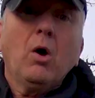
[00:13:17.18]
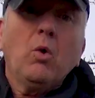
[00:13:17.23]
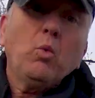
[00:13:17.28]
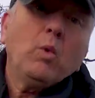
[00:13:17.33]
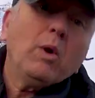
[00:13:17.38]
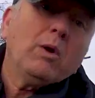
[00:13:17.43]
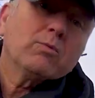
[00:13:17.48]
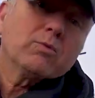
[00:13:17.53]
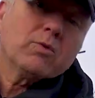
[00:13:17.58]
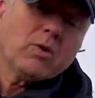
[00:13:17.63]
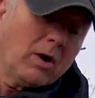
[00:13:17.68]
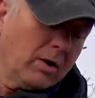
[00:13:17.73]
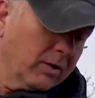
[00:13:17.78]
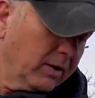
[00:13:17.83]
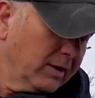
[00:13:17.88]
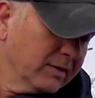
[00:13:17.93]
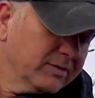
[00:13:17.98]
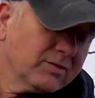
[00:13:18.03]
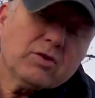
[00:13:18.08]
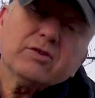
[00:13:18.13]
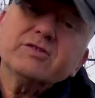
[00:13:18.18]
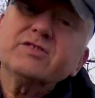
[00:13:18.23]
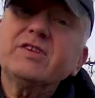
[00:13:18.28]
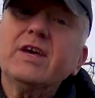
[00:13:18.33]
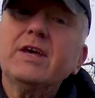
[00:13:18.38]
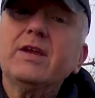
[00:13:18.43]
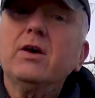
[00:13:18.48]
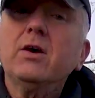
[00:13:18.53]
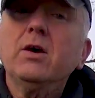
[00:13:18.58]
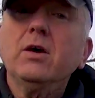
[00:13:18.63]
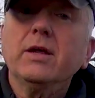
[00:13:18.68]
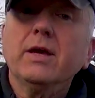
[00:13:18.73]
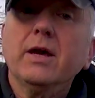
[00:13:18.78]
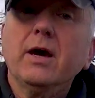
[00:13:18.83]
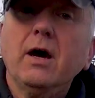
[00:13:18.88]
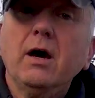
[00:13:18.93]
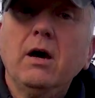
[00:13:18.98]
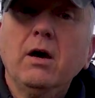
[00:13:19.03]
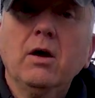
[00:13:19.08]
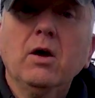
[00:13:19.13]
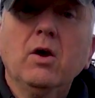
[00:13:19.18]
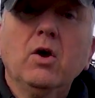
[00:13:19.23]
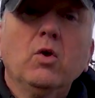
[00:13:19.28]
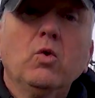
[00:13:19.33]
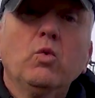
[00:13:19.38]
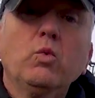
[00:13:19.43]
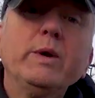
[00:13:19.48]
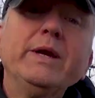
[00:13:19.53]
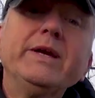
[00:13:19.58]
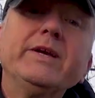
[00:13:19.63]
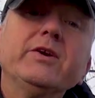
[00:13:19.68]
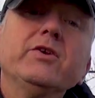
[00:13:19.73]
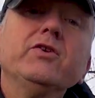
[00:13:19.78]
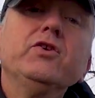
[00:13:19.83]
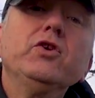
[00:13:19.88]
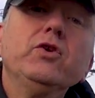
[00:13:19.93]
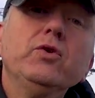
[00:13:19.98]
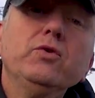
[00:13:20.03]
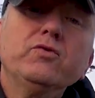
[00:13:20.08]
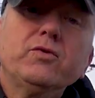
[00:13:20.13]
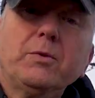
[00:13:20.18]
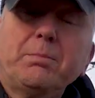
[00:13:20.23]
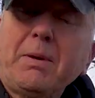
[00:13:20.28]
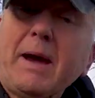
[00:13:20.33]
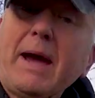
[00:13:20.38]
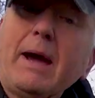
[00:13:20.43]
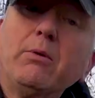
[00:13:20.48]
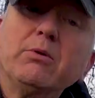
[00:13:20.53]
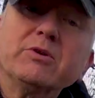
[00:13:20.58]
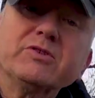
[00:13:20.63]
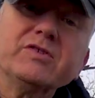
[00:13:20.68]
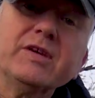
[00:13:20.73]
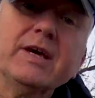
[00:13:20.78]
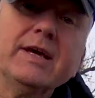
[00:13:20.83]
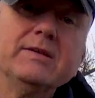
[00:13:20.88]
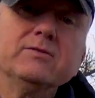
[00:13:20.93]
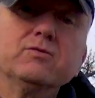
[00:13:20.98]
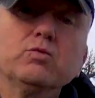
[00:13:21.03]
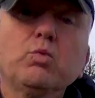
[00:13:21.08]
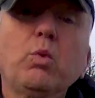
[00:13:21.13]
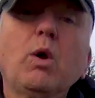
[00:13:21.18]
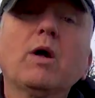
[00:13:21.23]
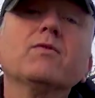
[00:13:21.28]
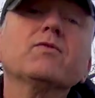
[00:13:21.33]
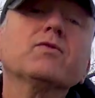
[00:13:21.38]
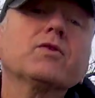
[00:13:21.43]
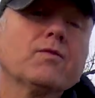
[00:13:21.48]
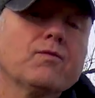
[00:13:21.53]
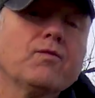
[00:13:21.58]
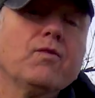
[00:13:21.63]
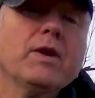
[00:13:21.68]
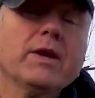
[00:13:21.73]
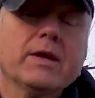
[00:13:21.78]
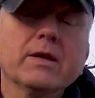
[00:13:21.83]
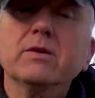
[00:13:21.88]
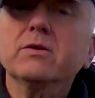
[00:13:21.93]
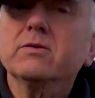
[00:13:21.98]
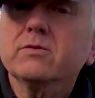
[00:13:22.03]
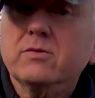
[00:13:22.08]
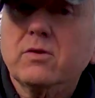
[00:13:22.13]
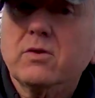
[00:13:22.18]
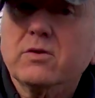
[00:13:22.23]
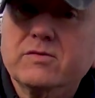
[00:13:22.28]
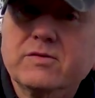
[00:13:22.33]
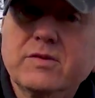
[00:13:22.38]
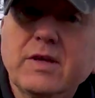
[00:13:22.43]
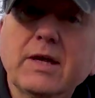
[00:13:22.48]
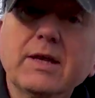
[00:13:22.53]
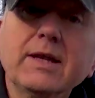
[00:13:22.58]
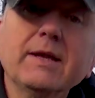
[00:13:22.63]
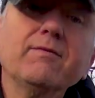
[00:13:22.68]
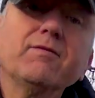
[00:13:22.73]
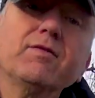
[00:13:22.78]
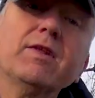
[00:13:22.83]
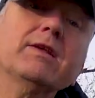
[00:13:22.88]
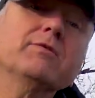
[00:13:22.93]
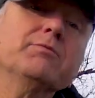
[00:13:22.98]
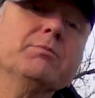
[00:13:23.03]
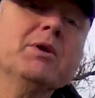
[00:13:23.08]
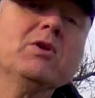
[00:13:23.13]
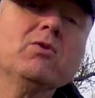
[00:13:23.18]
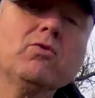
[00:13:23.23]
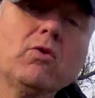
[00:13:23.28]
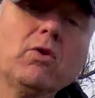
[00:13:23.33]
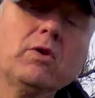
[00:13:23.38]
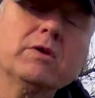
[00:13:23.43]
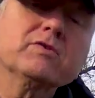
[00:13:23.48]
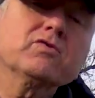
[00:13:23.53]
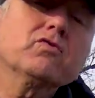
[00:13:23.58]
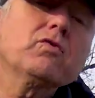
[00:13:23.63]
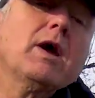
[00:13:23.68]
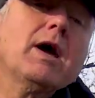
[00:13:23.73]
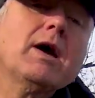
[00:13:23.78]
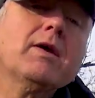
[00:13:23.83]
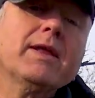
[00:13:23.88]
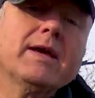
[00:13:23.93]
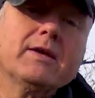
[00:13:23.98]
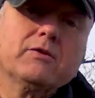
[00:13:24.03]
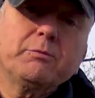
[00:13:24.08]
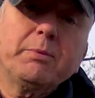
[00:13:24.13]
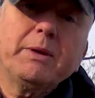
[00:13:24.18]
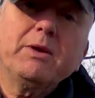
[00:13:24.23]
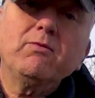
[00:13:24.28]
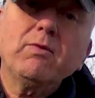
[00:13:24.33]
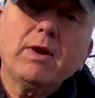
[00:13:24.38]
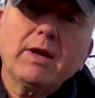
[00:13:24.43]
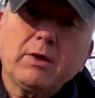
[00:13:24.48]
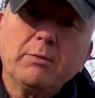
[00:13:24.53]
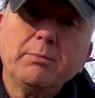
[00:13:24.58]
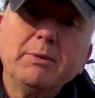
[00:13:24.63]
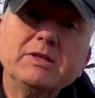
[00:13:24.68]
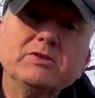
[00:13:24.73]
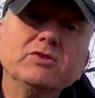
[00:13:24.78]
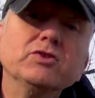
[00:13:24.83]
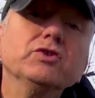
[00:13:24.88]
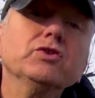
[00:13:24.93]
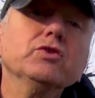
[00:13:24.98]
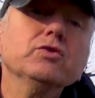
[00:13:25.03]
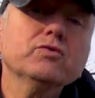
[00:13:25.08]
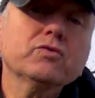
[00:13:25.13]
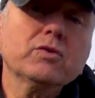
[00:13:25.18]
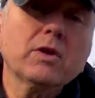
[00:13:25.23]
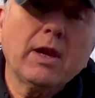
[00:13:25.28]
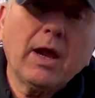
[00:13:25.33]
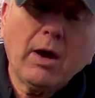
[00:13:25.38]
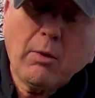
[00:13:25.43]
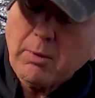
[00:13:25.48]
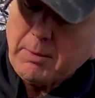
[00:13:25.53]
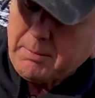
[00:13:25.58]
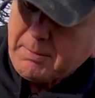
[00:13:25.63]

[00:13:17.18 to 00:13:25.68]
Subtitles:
Well, Grant, as I said earlier, we can use the power settings 1 to 3, and as I said, if there's mineralized ground, XP recommends you use a lower